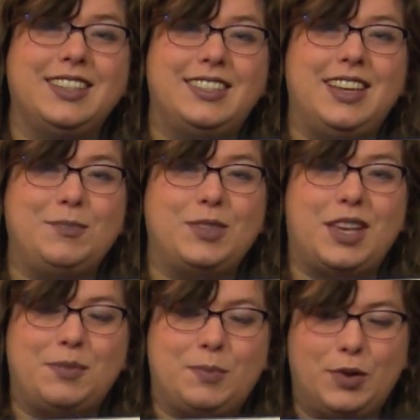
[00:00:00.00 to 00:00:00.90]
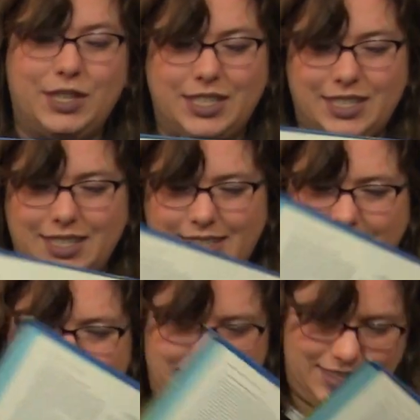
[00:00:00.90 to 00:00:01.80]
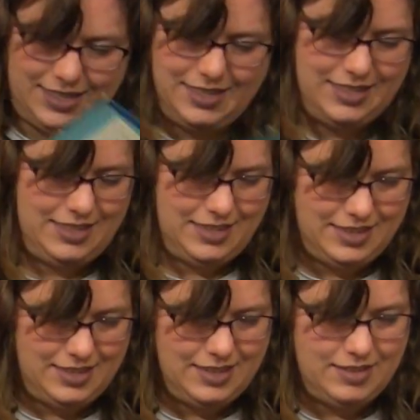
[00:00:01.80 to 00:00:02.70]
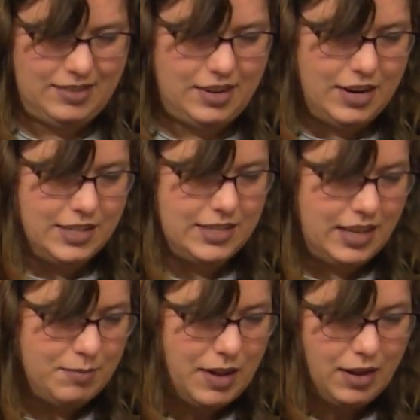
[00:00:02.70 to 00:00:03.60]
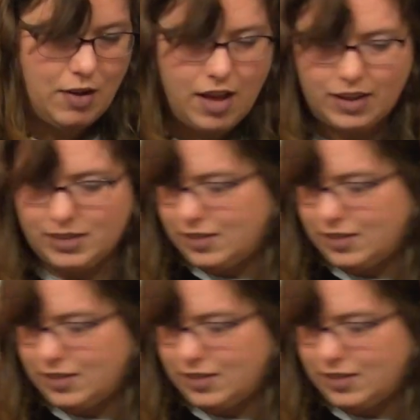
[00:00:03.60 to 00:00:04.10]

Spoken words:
Tips and pointers, courtesy of Betty Crocker.